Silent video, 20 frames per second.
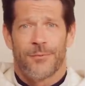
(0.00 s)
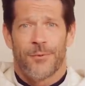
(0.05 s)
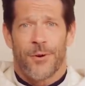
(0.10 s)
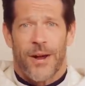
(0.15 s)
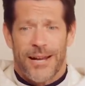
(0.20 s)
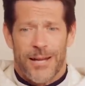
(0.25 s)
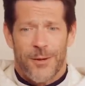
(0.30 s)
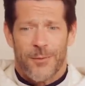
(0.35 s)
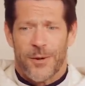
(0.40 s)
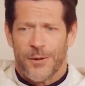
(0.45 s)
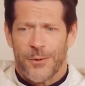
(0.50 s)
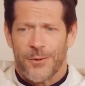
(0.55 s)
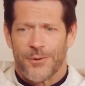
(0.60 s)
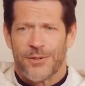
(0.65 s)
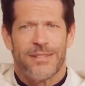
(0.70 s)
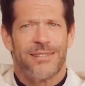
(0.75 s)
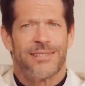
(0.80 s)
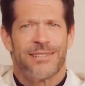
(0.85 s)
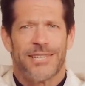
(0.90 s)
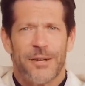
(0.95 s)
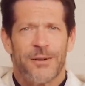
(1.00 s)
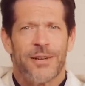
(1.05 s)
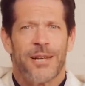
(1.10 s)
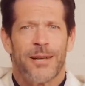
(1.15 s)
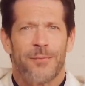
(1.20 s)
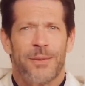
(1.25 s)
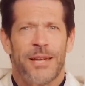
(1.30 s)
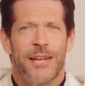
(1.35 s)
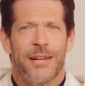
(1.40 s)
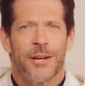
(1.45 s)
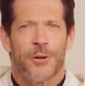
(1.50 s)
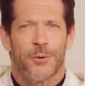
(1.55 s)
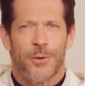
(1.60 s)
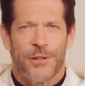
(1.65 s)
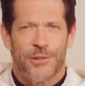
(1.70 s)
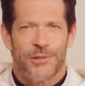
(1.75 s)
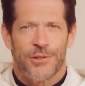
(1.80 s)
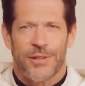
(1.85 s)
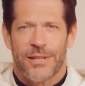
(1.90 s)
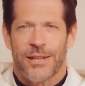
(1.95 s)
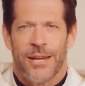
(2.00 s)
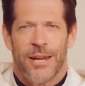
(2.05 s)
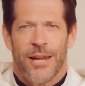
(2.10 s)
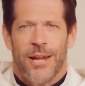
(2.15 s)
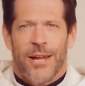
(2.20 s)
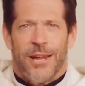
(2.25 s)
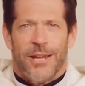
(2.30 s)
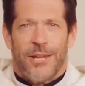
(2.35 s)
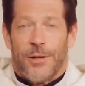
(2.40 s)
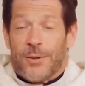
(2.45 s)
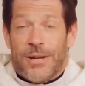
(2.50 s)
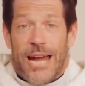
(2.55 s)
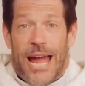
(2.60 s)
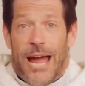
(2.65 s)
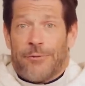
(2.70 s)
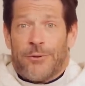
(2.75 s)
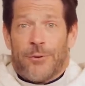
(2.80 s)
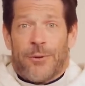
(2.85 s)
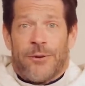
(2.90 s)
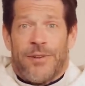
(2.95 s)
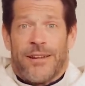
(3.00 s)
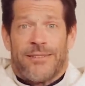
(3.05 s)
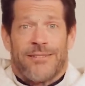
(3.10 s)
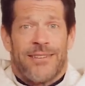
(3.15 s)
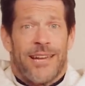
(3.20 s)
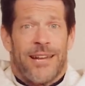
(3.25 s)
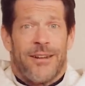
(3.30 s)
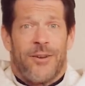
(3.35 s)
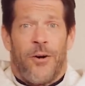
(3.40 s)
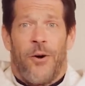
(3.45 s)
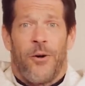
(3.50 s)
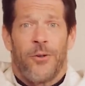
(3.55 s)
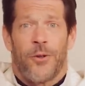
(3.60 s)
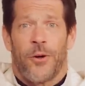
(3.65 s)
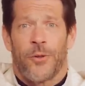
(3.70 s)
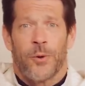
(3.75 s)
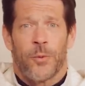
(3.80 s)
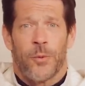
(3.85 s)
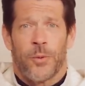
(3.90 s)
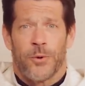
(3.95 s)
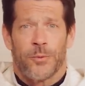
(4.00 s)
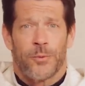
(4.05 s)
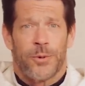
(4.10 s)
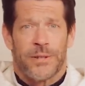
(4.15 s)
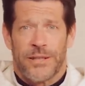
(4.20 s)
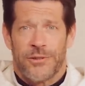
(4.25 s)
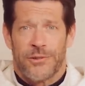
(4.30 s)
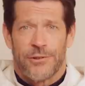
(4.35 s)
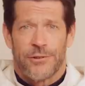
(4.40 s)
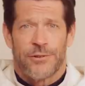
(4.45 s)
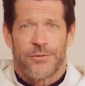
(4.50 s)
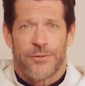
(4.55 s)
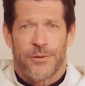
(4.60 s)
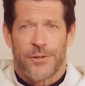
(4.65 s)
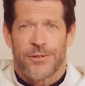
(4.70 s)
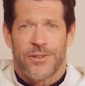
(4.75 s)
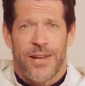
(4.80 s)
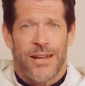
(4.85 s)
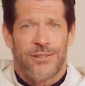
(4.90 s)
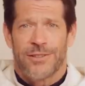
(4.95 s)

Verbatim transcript: For anyone who's considering being a Christian, you don't have to investigate all other world religions first.